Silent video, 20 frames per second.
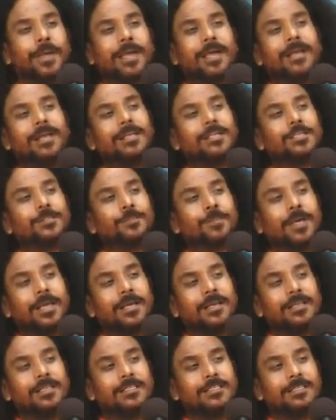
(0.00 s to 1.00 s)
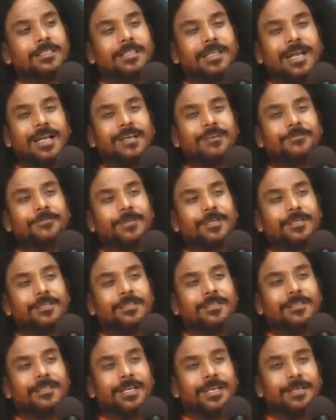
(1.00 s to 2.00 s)
Parents, parents,
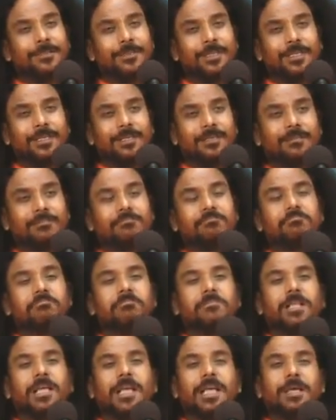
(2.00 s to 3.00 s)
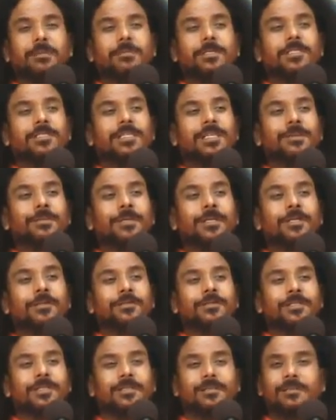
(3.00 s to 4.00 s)
grandfather, grandmother, they have the same
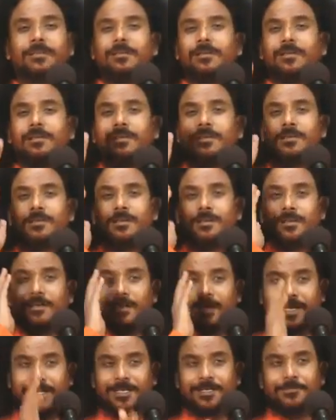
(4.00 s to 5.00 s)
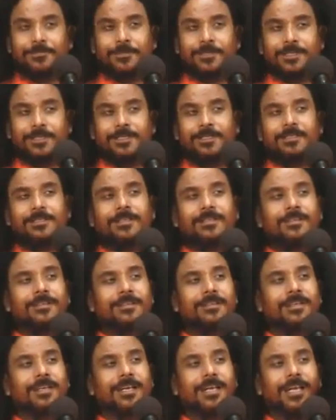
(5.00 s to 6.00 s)
illusion. Right for eating,
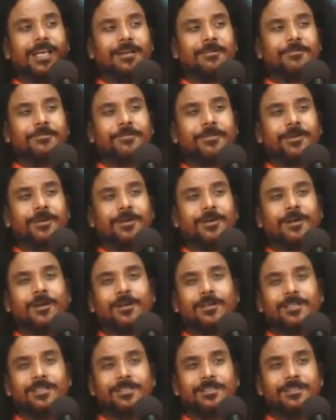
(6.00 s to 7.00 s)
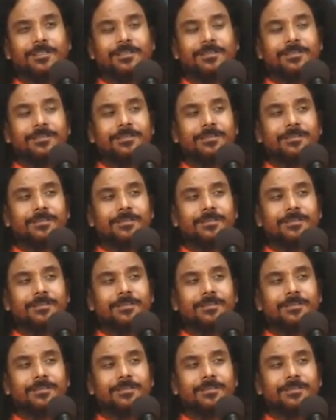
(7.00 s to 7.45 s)
left for not eating.